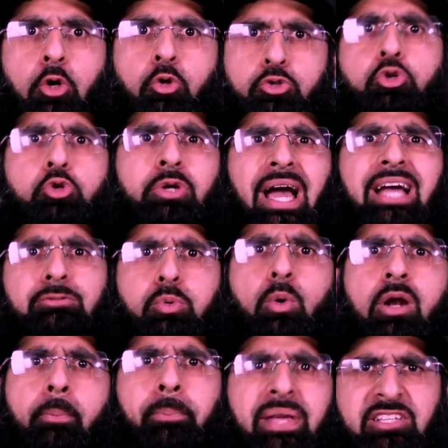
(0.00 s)
Don't you guys
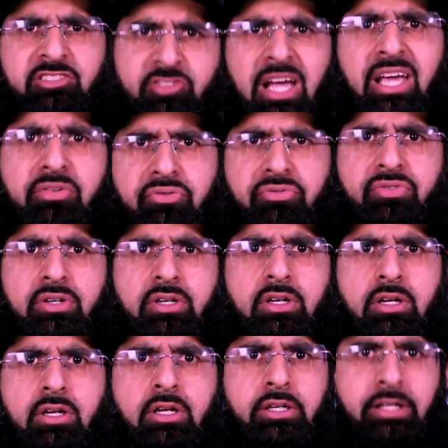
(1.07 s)
want to be safe?
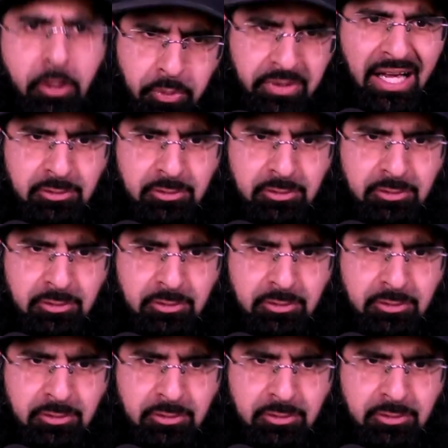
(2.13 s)
Yeah,